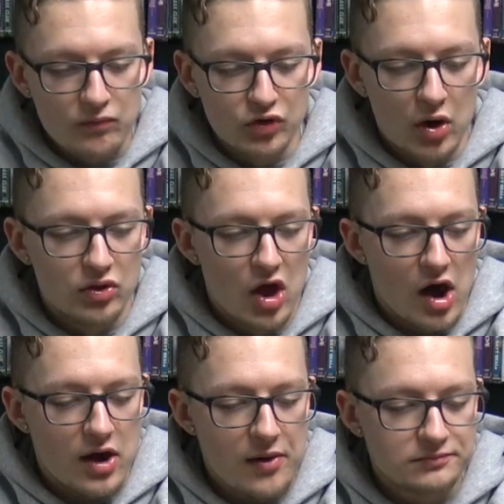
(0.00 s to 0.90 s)
Dude,
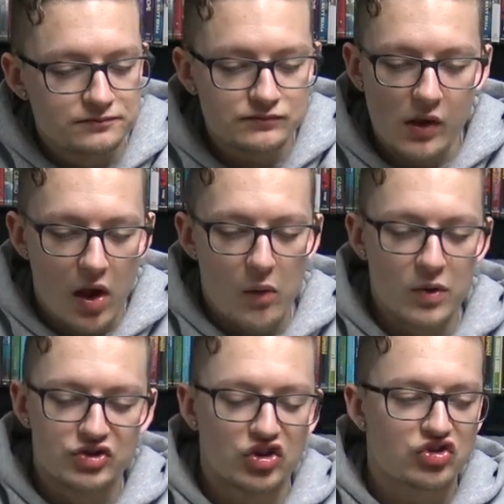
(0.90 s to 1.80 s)
look.
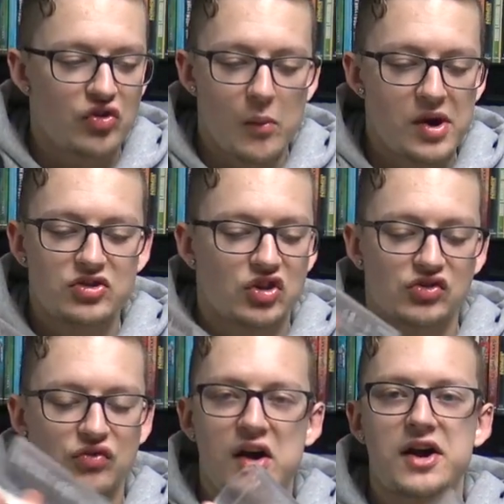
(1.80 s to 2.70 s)
We just, we
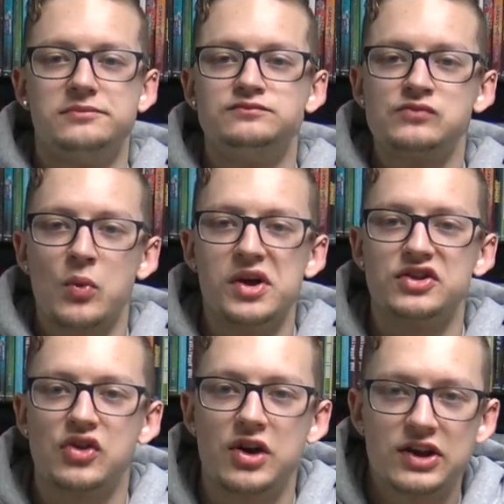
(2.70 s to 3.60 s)
just fucking, we
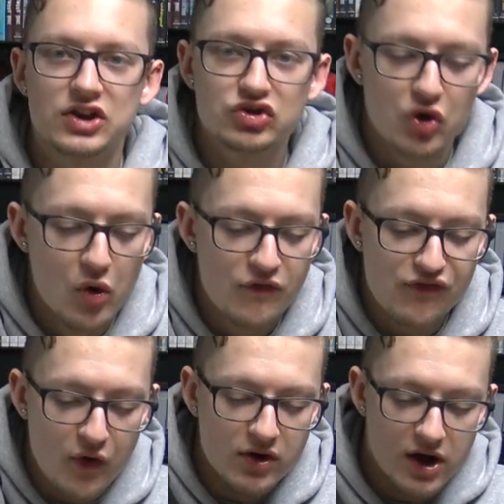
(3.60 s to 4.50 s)
can turn it into two
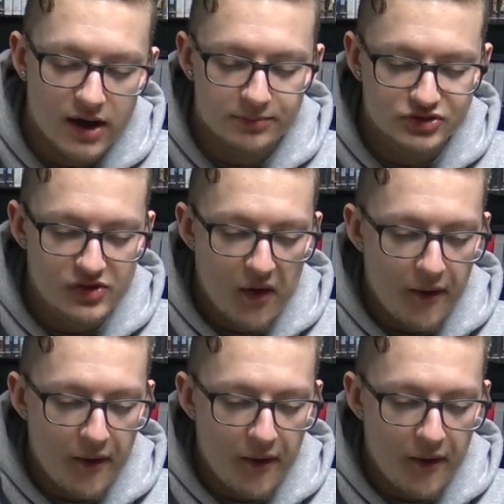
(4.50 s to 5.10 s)
full cups.